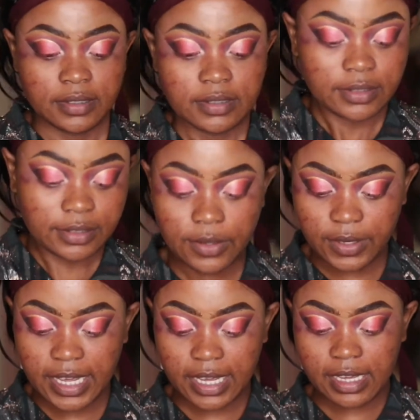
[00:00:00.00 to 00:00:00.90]
So
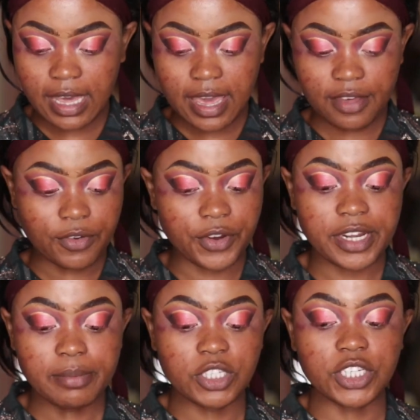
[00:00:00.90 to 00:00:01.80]
okay, I have
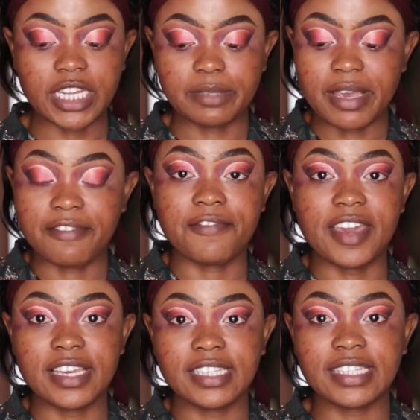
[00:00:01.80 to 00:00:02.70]
already moisturized my
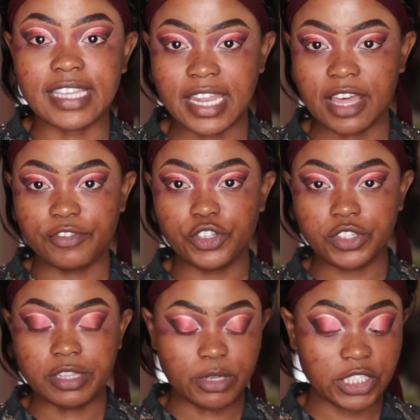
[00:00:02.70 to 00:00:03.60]
face, and I've
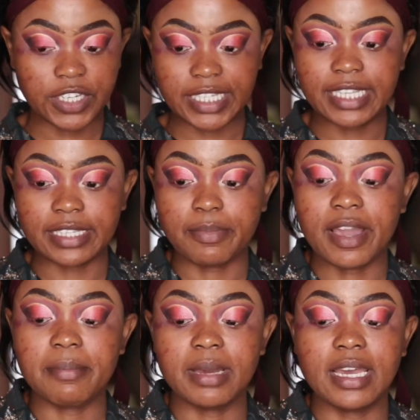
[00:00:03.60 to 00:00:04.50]
used the moisturizer as a
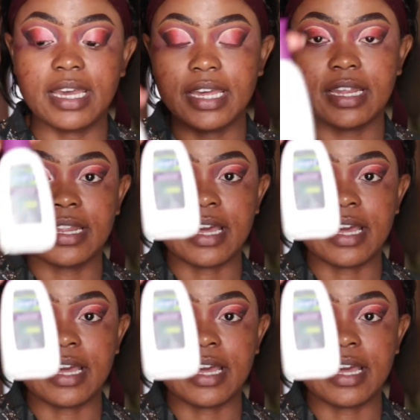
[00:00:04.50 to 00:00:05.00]
primer, and